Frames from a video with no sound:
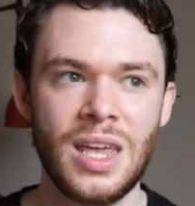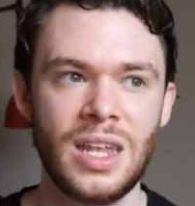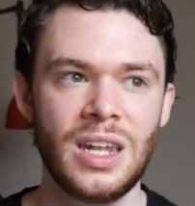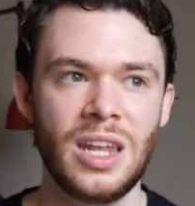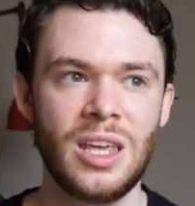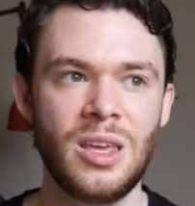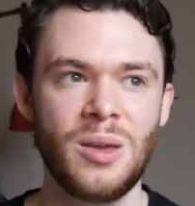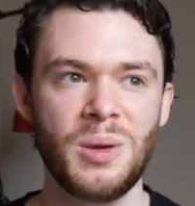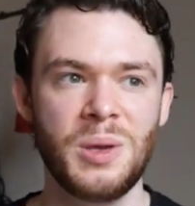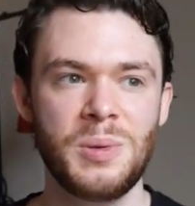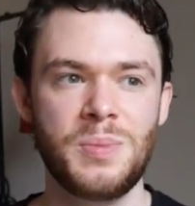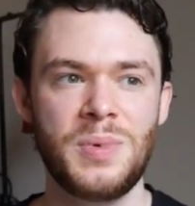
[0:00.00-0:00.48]

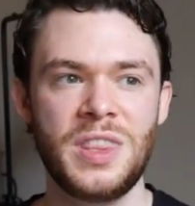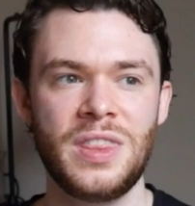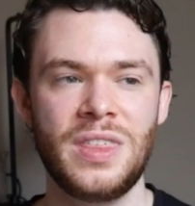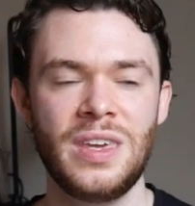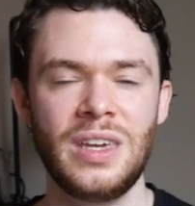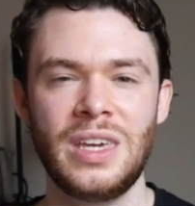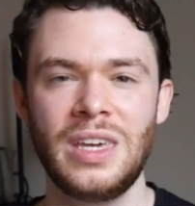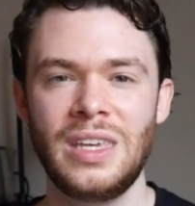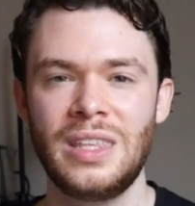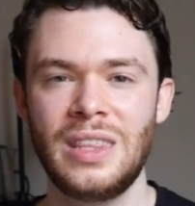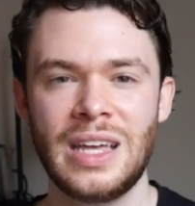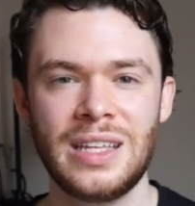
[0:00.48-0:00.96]
And you might be
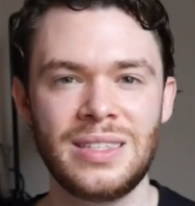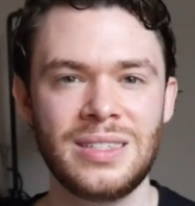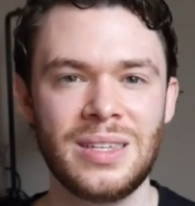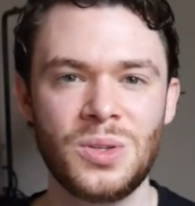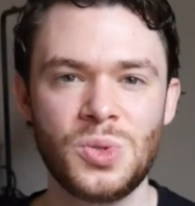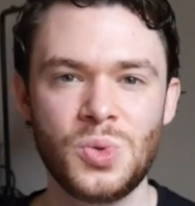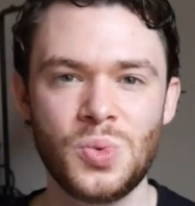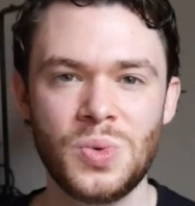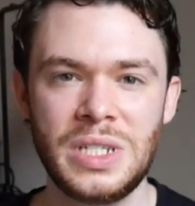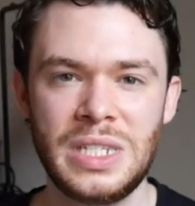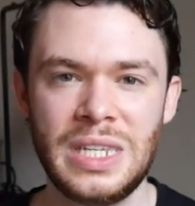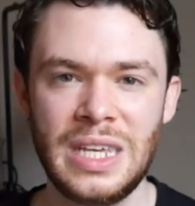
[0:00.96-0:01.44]
thinking, that
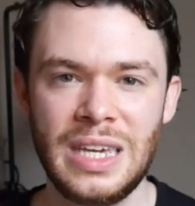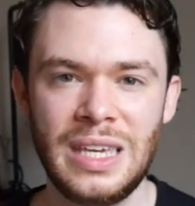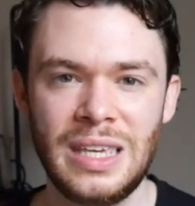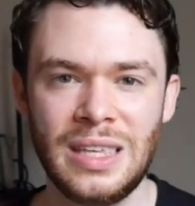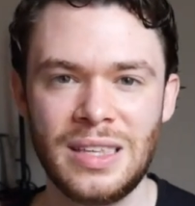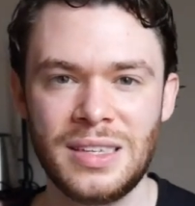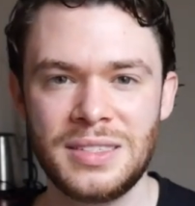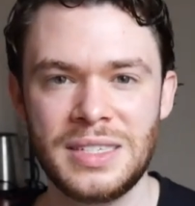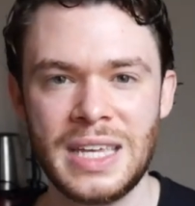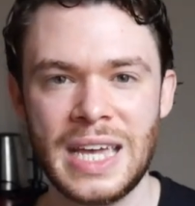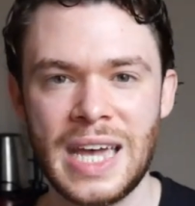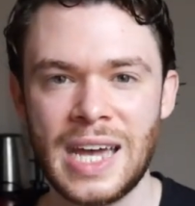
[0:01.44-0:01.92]
sounds
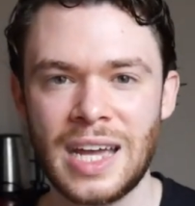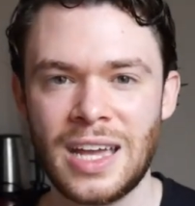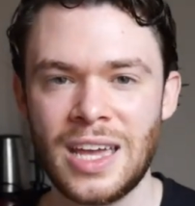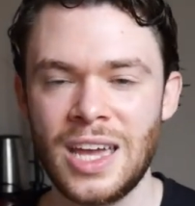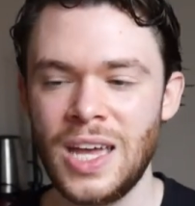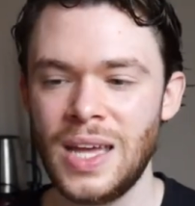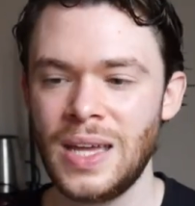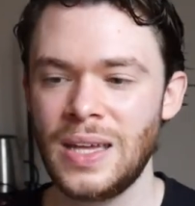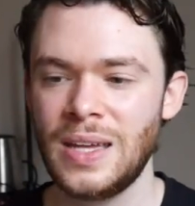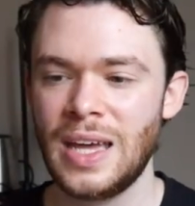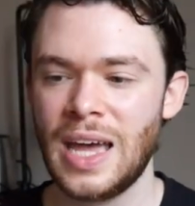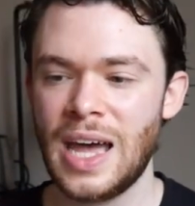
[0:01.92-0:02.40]
ridiculous, Zach.
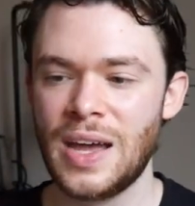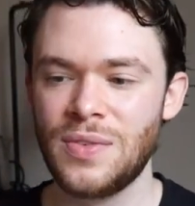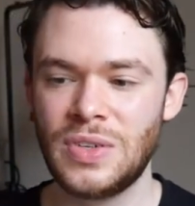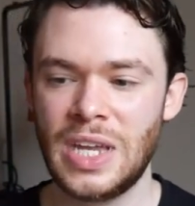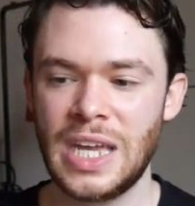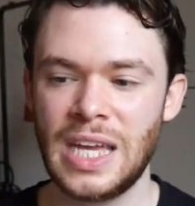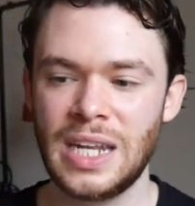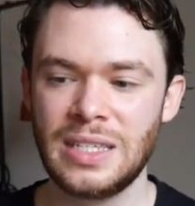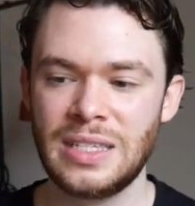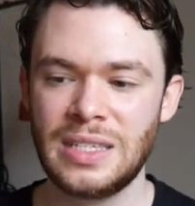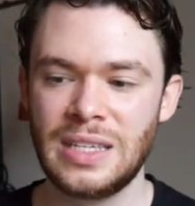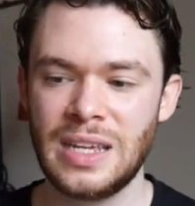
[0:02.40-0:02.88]

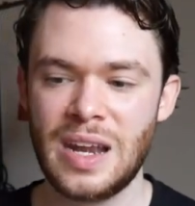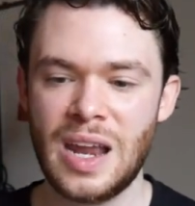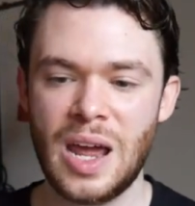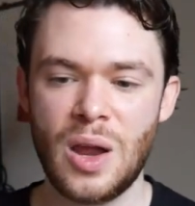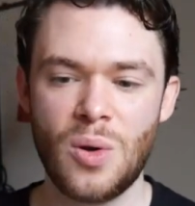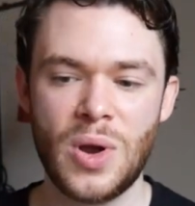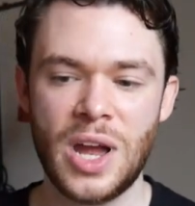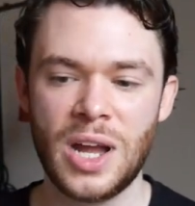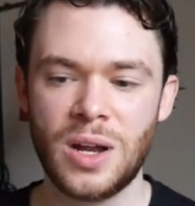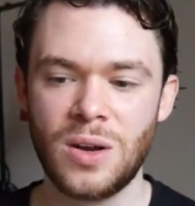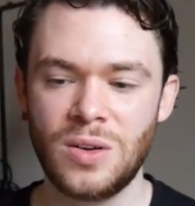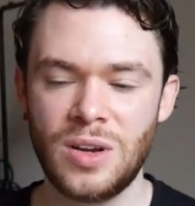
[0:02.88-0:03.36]
Afghanistan and
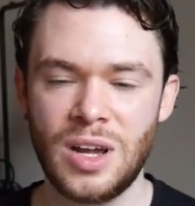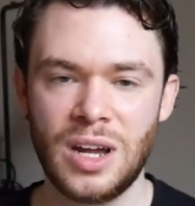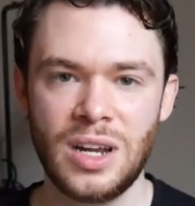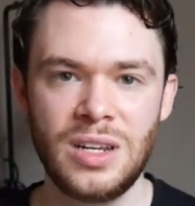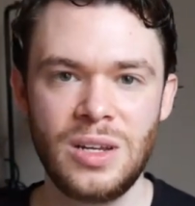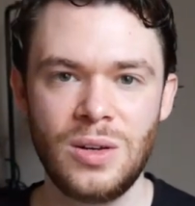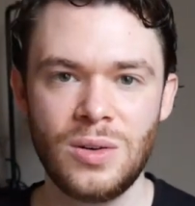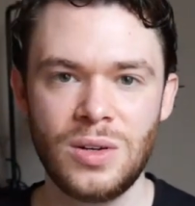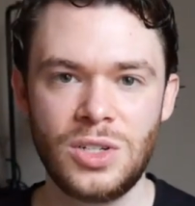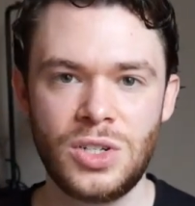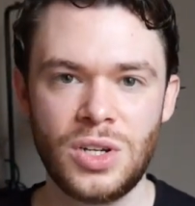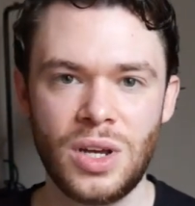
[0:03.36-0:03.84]
Iraq are not
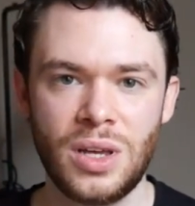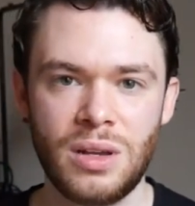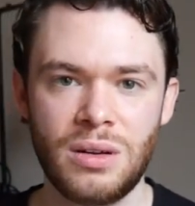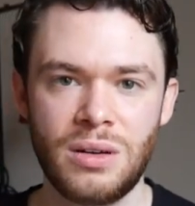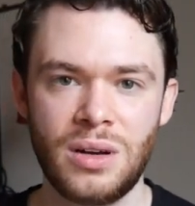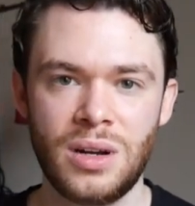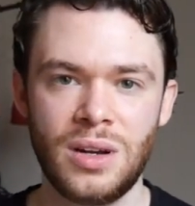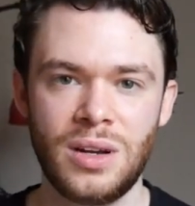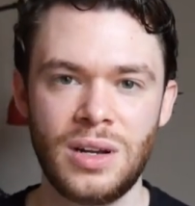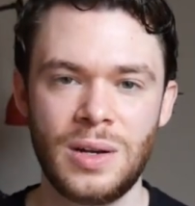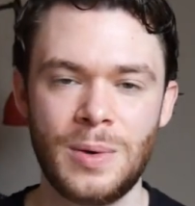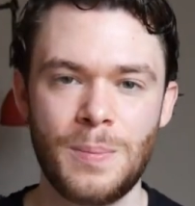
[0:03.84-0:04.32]
near each other.